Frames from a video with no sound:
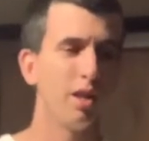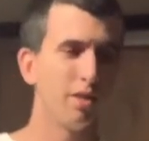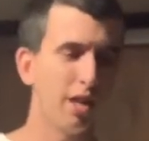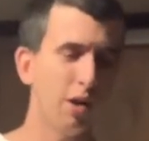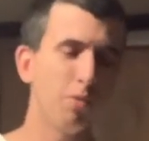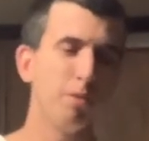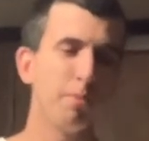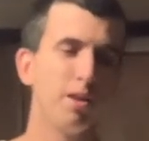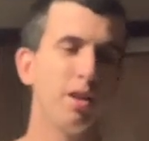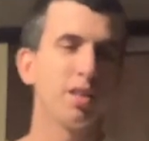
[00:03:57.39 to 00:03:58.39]
that would have
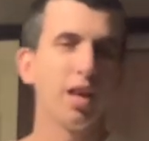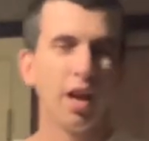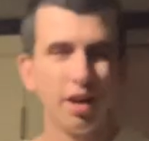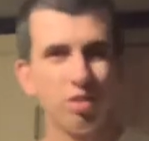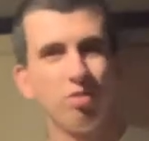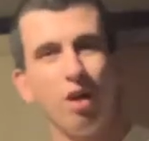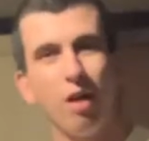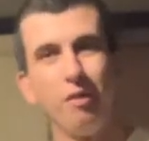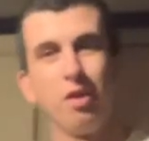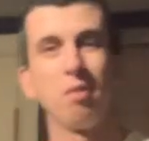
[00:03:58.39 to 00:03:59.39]
been
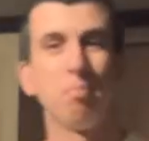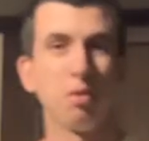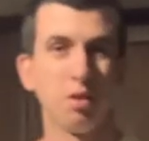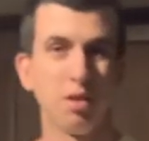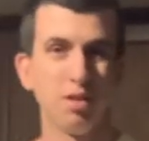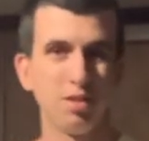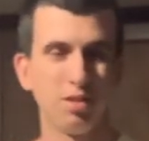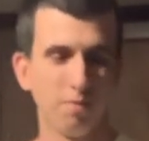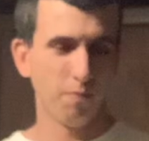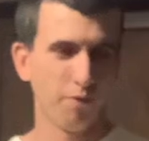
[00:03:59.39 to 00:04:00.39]
catastrophic
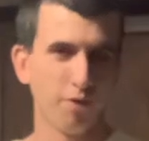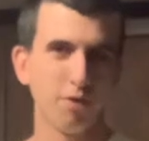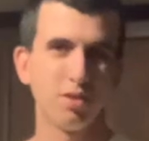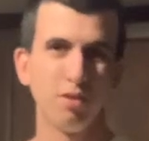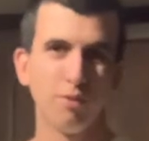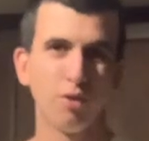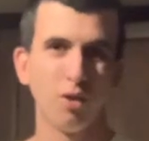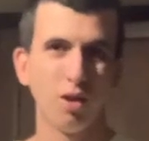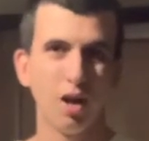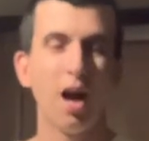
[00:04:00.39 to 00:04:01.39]
because, first of
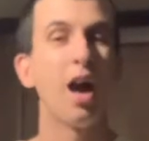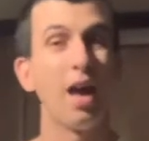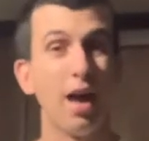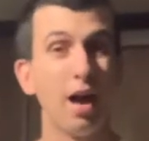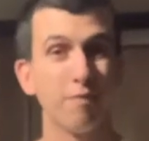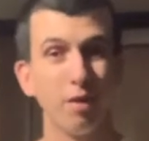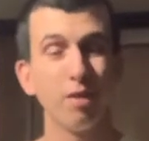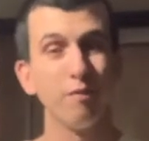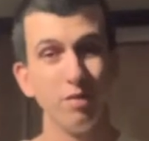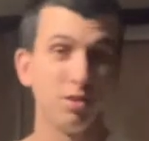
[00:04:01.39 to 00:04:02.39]
all, I have
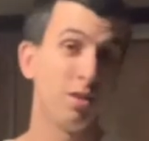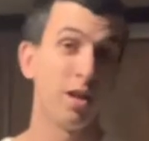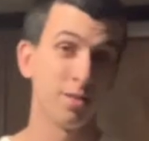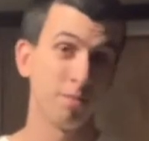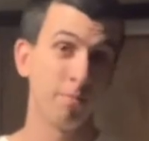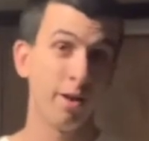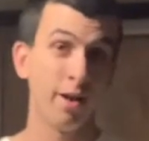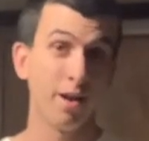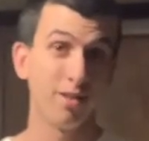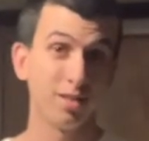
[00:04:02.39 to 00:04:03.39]
other VCRs in my
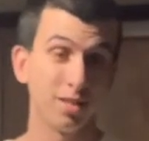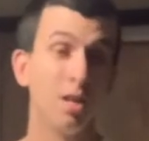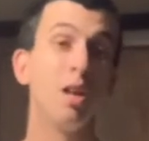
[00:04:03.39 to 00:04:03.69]
house.